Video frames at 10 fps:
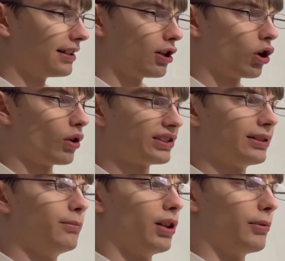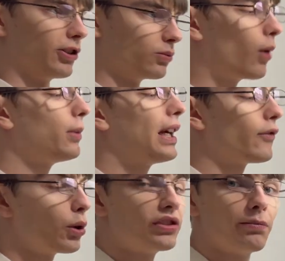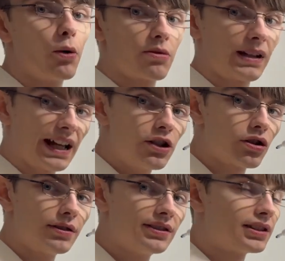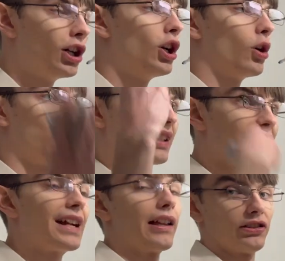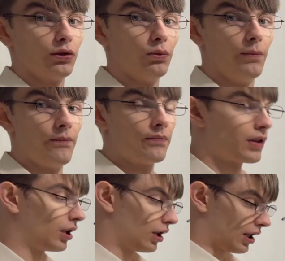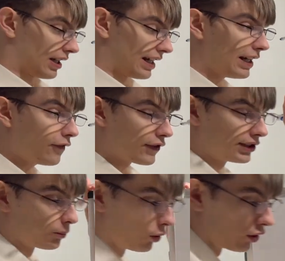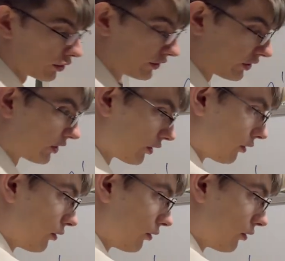a lot simpler, because when we have loads of multiplications, we can cancel. If this was